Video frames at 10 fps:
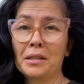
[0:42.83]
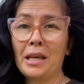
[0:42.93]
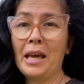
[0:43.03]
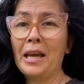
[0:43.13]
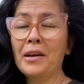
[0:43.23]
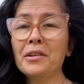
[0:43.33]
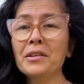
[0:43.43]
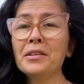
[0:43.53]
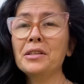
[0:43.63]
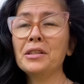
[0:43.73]
Kale,
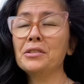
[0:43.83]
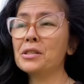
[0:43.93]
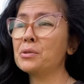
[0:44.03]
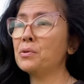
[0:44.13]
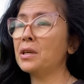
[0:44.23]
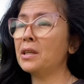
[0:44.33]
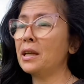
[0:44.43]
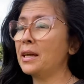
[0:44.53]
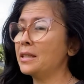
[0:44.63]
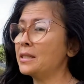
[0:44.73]
you just want to
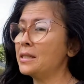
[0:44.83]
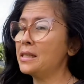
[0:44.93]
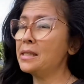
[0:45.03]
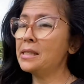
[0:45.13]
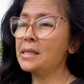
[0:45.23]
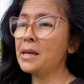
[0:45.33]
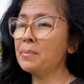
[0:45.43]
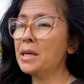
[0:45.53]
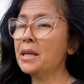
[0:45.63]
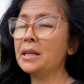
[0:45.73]
like destem
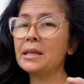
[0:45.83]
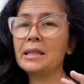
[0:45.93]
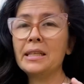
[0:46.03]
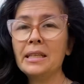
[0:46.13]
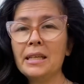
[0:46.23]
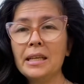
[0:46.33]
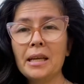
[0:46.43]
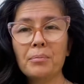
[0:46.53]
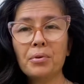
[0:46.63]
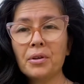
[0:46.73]
it, clean it,
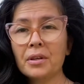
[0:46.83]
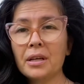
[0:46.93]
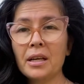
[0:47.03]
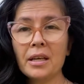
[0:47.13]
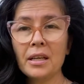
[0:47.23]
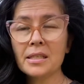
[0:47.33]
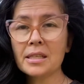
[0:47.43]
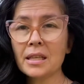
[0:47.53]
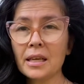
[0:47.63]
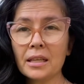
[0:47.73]
and cut it into
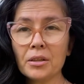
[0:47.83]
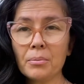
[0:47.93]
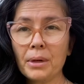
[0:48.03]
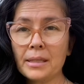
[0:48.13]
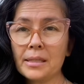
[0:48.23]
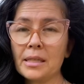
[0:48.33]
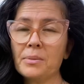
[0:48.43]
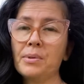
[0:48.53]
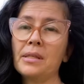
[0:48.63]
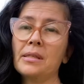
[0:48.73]
like little bite-sized
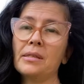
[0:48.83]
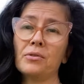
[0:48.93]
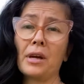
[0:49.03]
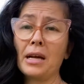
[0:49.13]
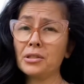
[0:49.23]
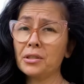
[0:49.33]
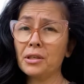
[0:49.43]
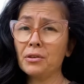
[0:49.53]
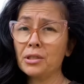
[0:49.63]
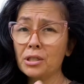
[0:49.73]
pieces, or actually you
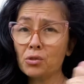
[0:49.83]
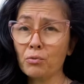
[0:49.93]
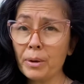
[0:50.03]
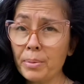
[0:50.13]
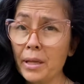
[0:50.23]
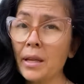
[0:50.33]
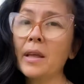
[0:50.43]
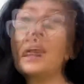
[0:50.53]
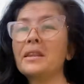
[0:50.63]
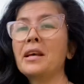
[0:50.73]
could just rip it.
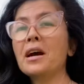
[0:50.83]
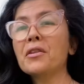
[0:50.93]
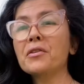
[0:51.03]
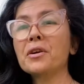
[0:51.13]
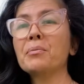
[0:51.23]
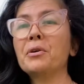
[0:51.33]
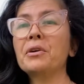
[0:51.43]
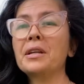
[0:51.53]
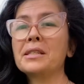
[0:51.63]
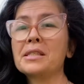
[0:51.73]
And the other
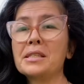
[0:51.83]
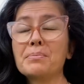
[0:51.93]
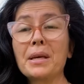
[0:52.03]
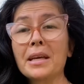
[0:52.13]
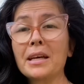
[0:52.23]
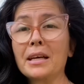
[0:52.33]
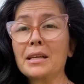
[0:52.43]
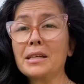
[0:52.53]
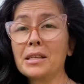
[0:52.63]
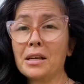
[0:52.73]
component is just making
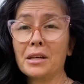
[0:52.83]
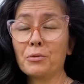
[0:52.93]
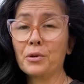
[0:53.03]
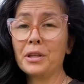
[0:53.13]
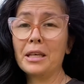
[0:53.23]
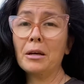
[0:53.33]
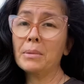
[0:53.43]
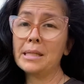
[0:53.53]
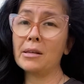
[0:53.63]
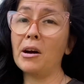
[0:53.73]
a really
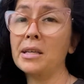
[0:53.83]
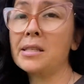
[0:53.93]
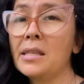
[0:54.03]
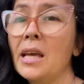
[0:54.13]
yummy sauce.